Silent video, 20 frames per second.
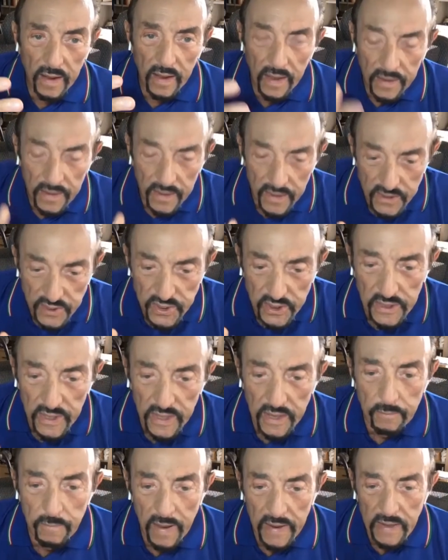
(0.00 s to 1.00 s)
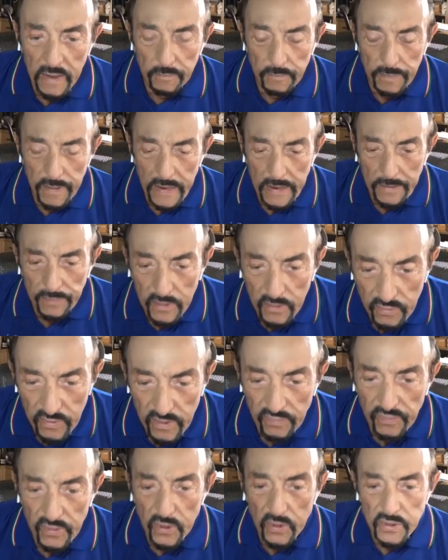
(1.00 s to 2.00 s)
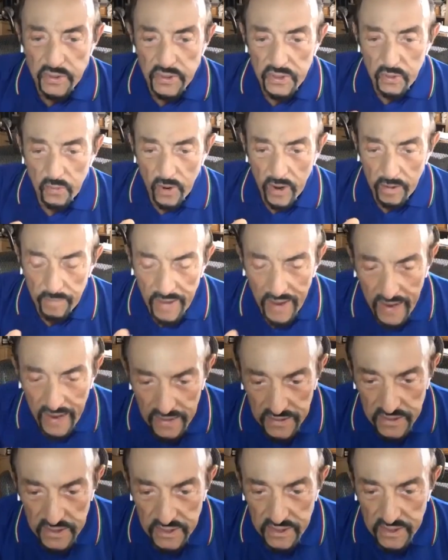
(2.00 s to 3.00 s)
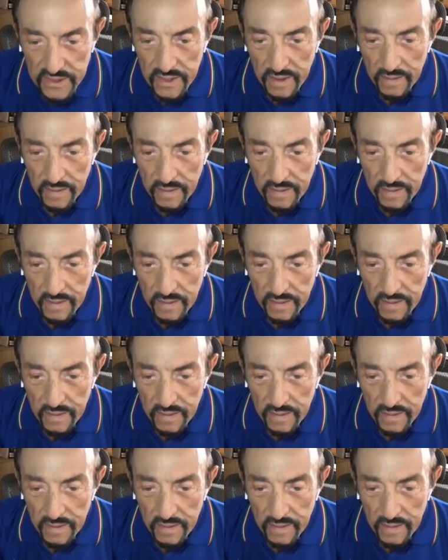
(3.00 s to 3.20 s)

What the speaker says: initially many people refused to wear masks.